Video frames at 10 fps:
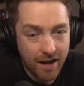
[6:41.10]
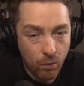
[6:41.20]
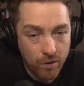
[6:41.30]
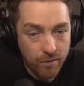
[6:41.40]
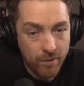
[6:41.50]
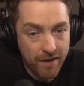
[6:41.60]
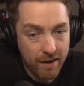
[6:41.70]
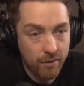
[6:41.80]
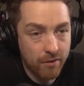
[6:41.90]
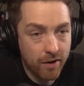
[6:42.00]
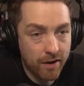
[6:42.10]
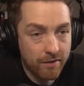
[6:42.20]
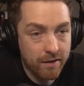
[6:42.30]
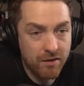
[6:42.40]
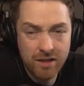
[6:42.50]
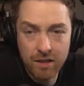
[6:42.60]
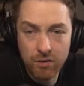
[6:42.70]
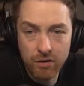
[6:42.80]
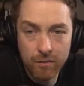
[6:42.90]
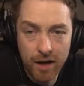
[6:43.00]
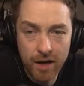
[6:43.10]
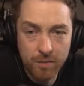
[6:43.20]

wouldn't buy that one, right? You know, it's low enough mileage,